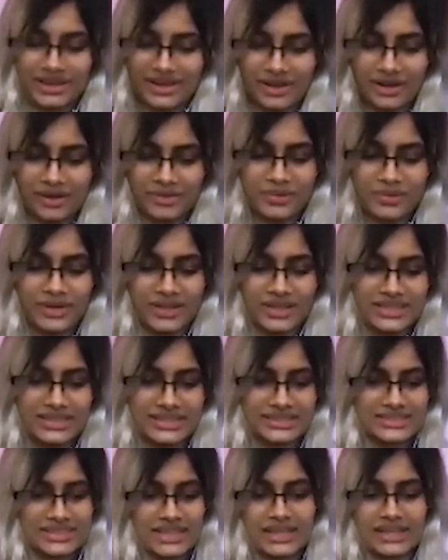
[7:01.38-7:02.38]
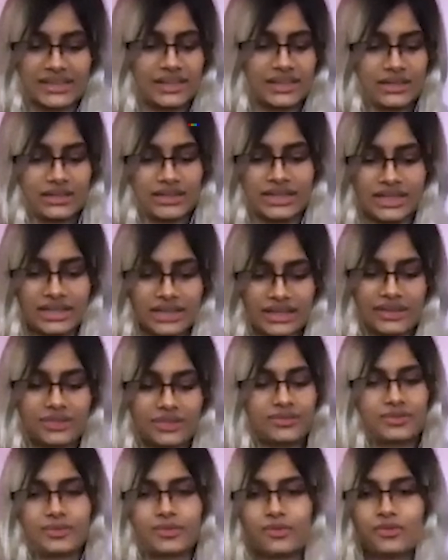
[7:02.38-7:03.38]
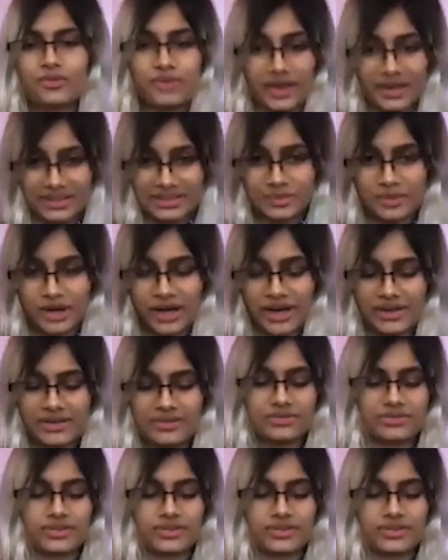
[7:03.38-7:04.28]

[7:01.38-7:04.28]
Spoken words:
name is like Lilith Phantom Hive.